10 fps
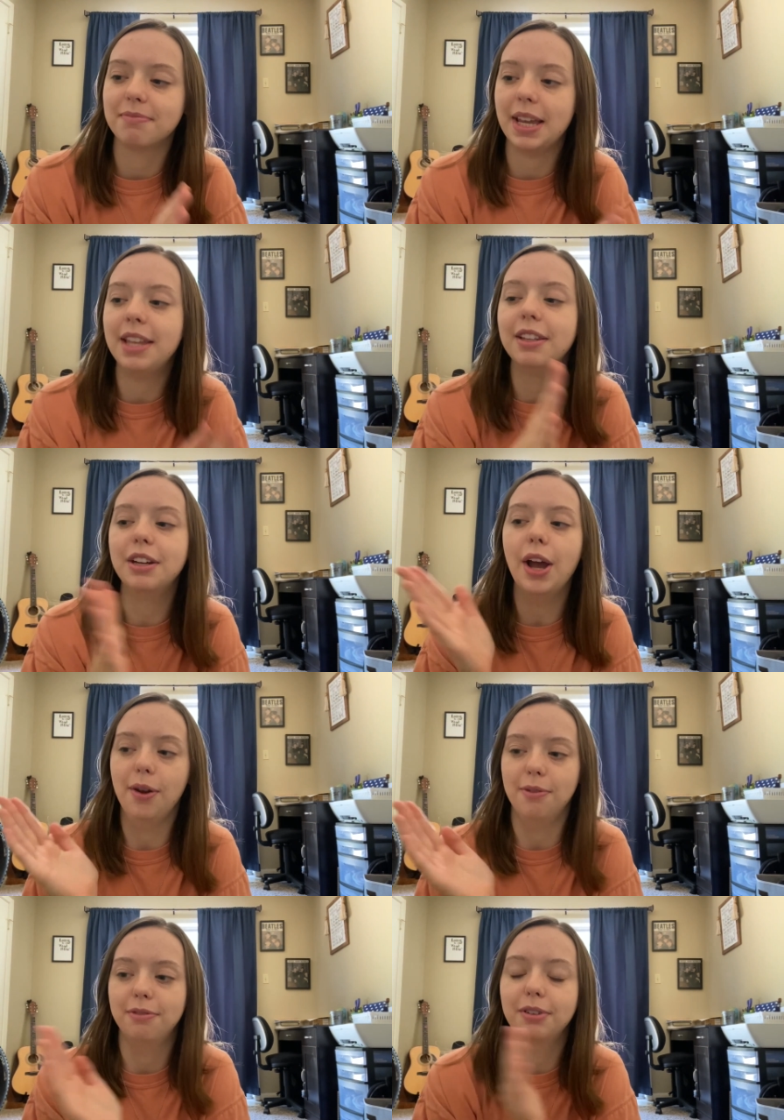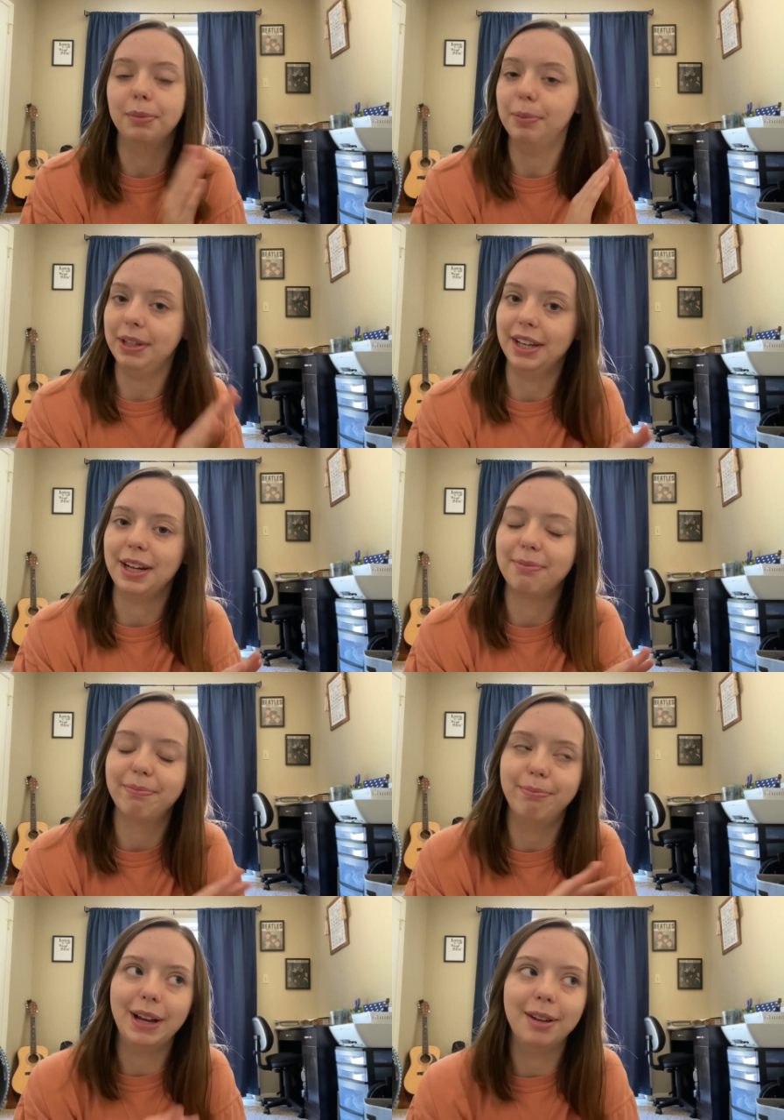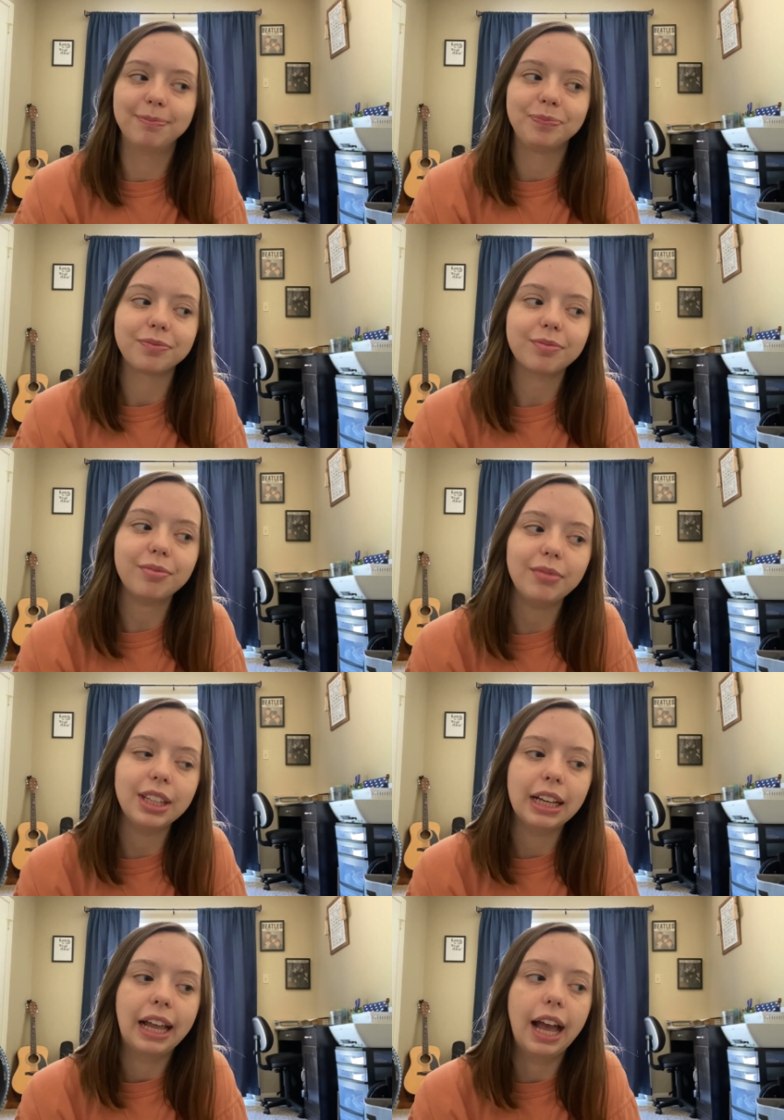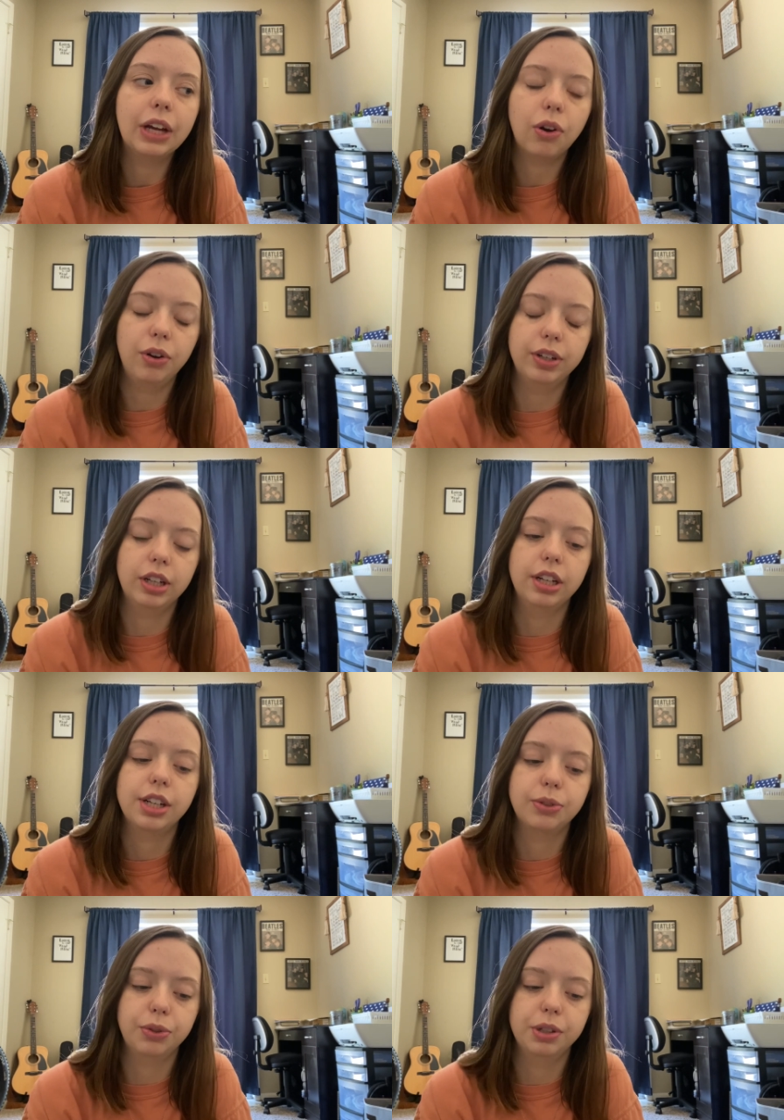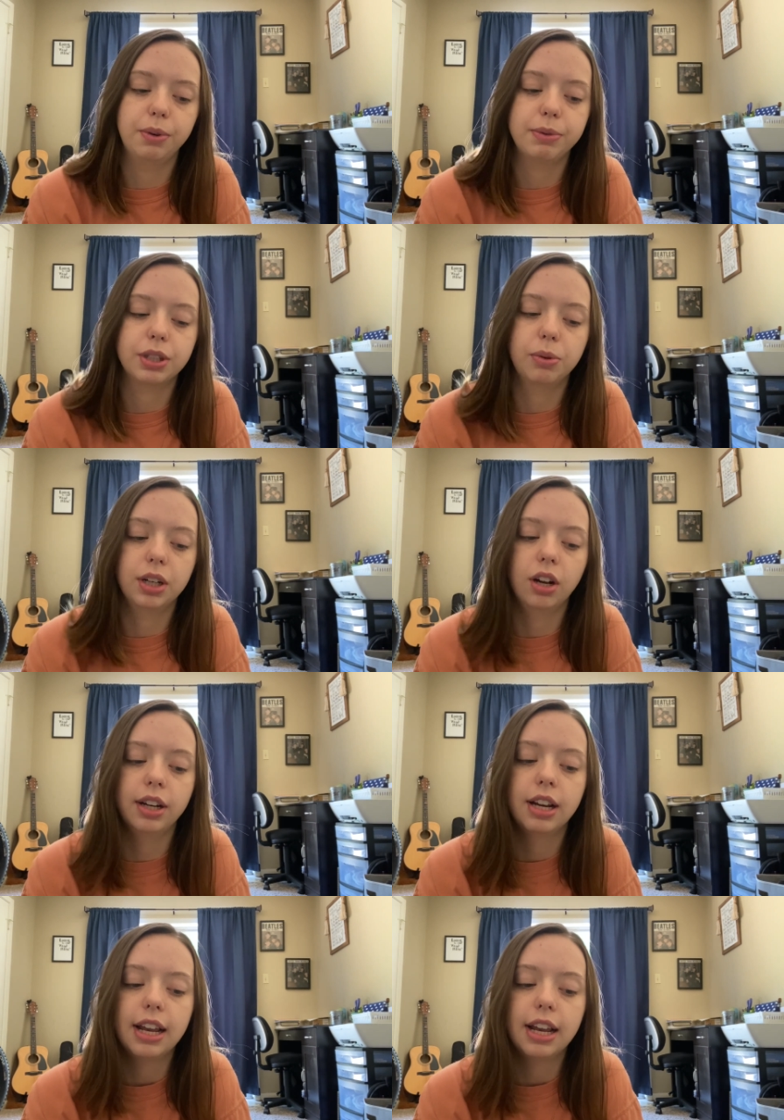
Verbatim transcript: in the know from the beginning but I called her and I told her what was going on.